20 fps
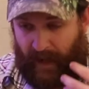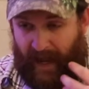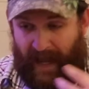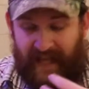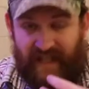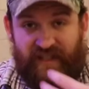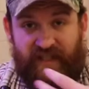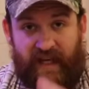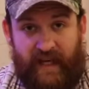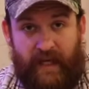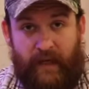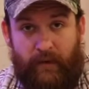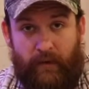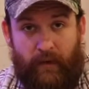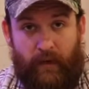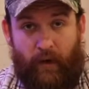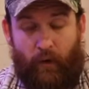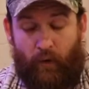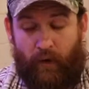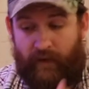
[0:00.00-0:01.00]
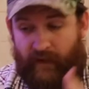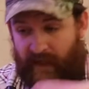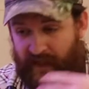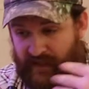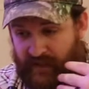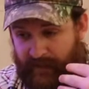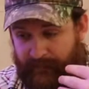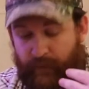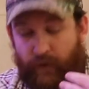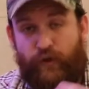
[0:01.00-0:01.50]

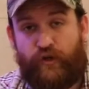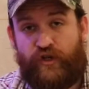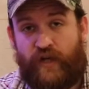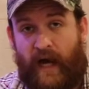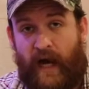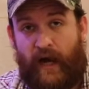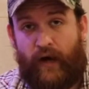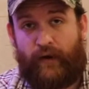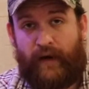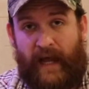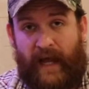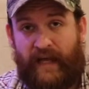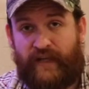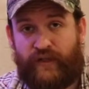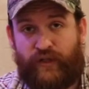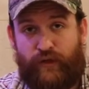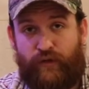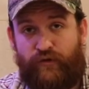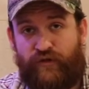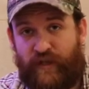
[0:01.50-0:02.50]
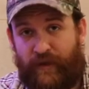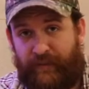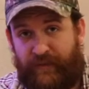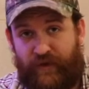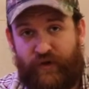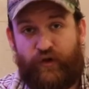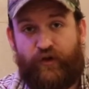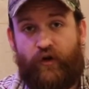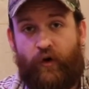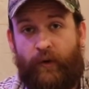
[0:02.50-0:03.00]
if your child asks you
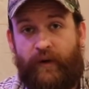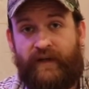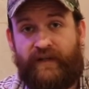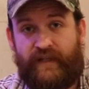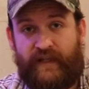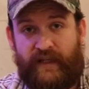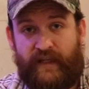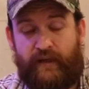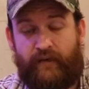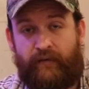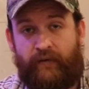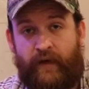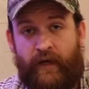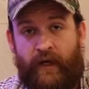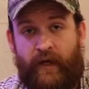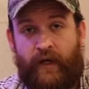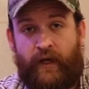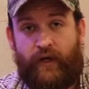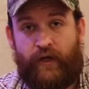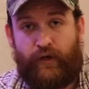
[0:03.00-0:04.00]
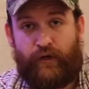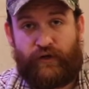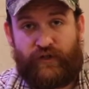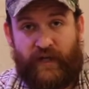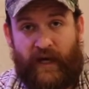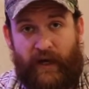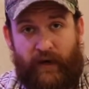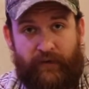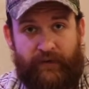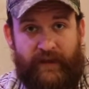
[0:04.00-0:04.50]
something, you're going to give your
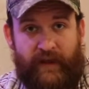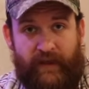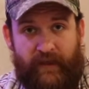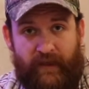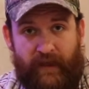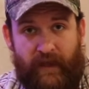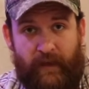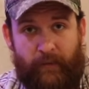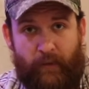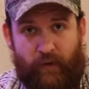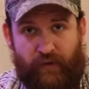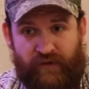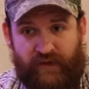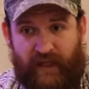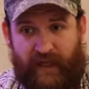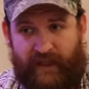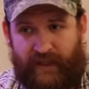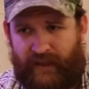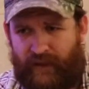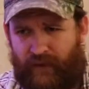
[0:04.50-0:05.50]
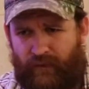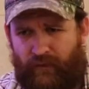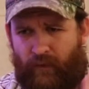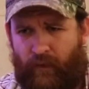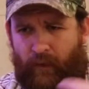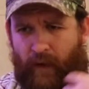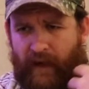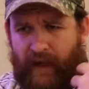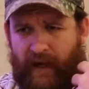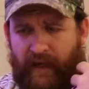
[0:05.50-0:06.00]
child that thing most likely.
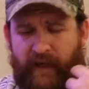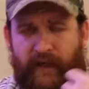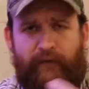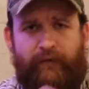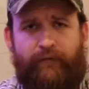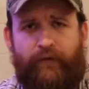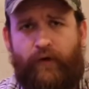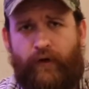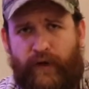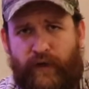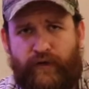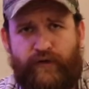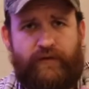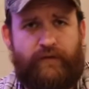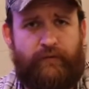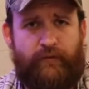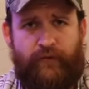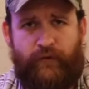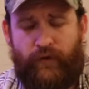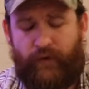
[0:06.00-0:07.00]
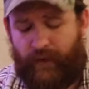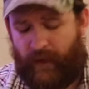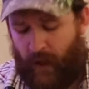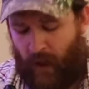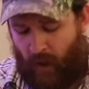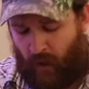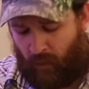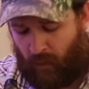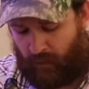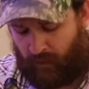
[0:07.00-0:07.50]
I need food. Here's some food.
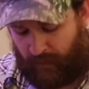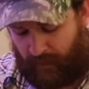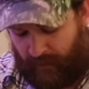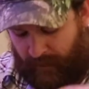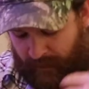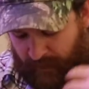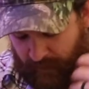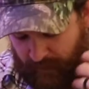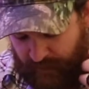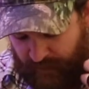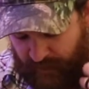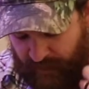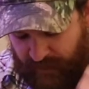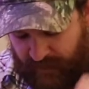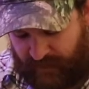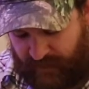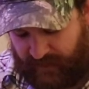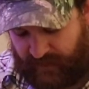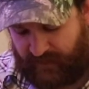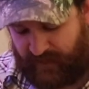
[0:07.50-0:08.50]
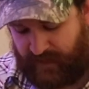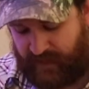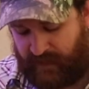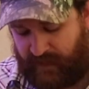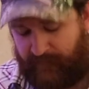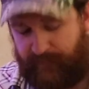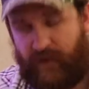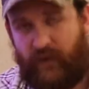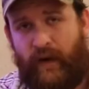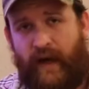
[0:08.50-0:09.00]
Well, Jesus says
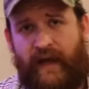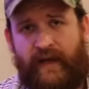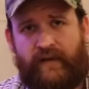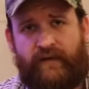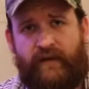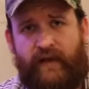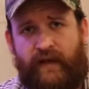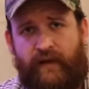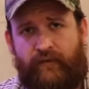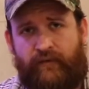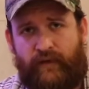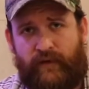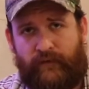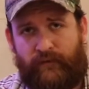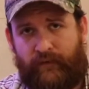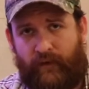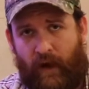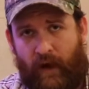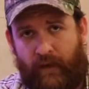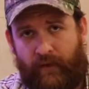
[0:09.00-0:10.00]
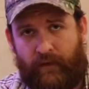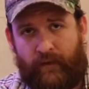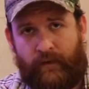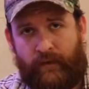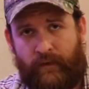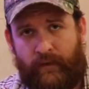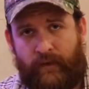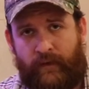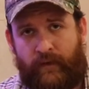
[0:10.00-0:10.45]
if you ask the Heavenly Father